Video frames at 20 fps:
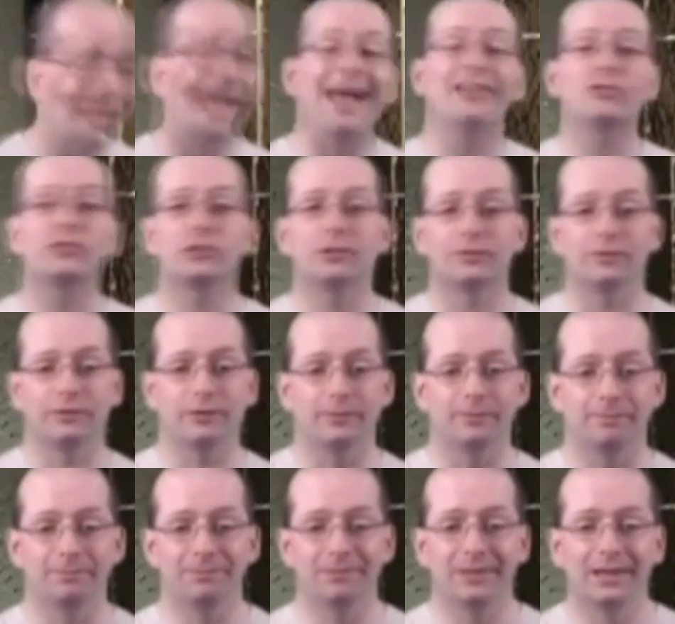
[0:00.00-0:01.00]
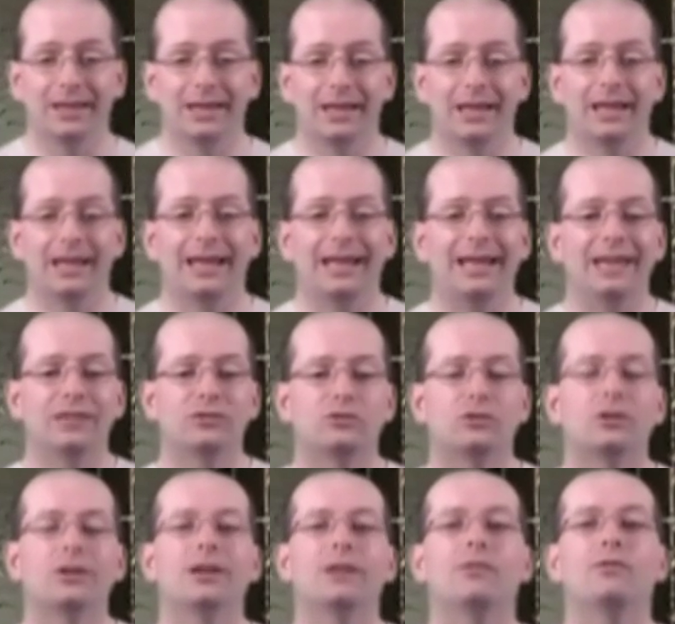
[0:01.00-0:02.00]
aestivum,
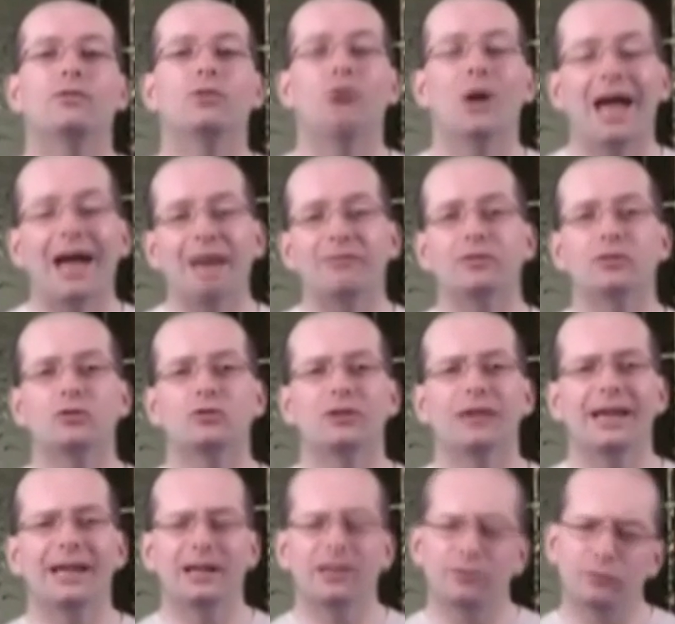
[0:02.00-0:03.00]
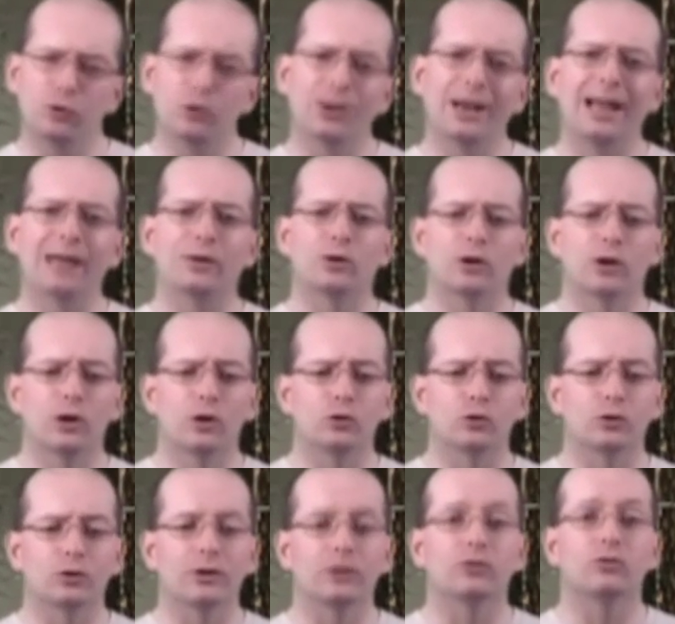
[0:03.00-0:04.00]
if you have to say it, if you're an
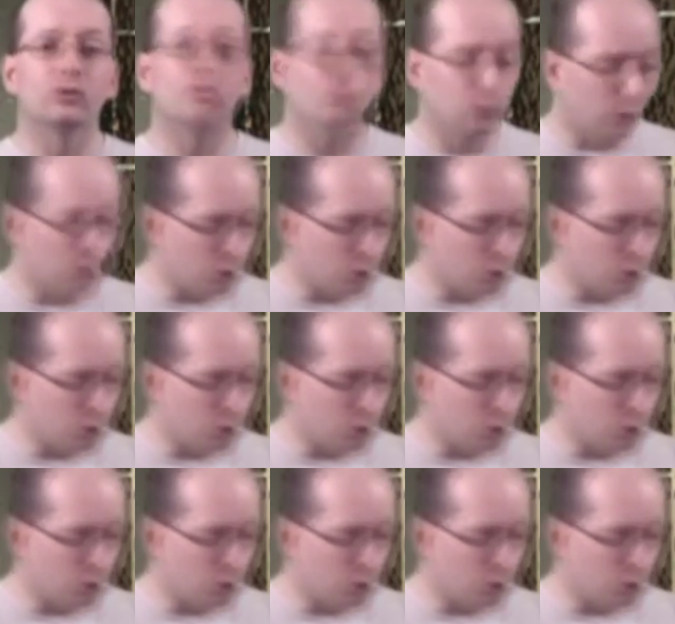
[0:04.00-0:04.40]
agriculturalist, we'll